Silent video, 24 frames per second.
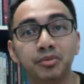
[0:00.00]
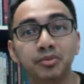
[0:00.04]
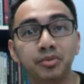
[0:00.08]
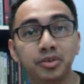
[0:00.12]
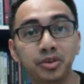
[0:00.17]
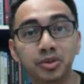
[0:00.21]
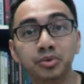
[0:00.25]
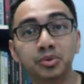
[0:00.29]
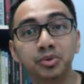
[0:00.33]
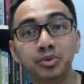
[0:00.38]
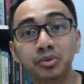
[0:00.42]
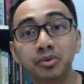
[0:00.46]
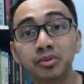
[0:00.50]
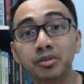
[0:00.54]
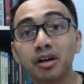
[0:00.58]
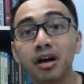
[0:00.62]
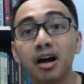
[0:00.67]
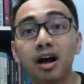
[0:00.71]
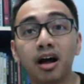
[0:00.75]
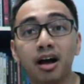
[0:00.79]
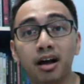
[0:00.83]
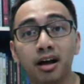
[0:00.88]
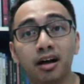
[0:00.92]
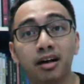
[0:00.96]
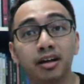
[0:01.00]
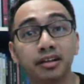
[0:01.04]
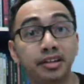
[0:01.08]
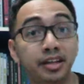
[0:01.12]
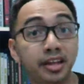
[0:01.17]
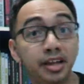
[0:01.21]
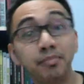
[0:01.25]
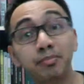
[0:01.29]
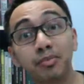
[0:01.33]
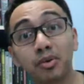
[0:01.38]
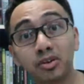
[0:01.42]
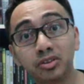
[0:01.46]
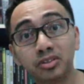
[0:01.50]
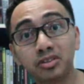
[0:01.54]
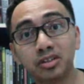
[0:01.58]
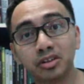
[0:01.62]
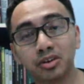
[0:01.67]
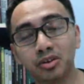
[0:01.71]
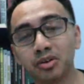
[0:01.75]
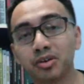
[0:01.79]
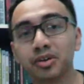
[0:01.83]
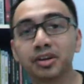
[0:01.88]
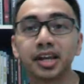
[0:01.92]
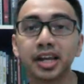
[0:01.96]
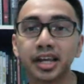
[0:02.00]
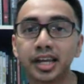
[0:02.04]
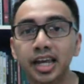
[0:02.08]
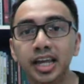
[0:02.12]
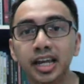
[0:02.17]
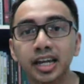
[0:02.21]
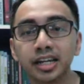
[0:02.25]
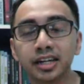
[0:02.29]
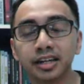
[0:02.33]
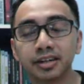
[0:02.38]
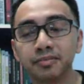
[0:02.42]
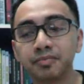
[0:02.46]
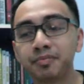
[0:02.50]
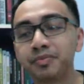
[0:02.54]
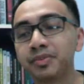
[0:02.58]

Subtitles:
you are the imposter or the killer.